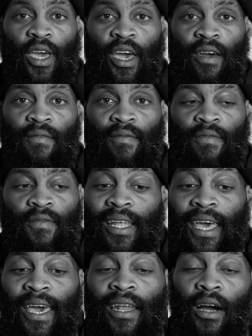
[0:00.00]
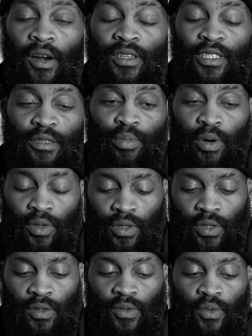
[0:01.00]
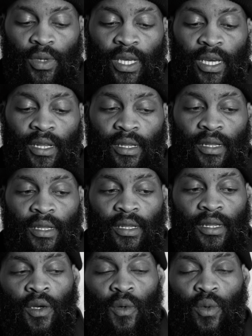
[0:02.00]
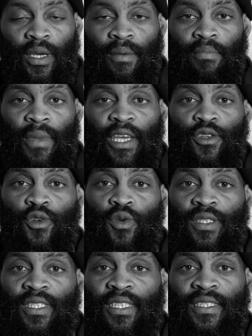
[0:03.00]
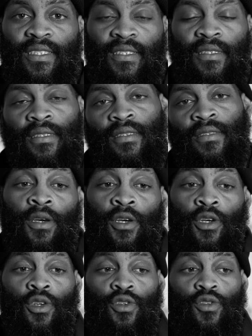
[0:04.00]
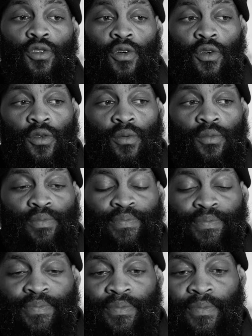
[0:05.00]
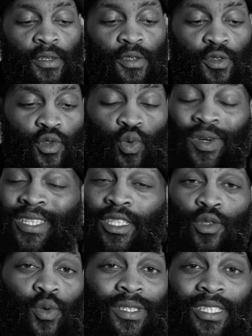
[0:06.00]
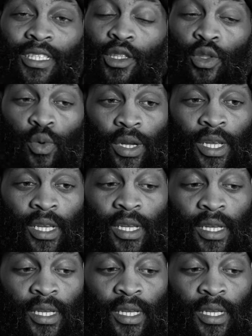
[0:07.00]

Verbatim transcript: we have at our disposal, we can we can make choices. So 2023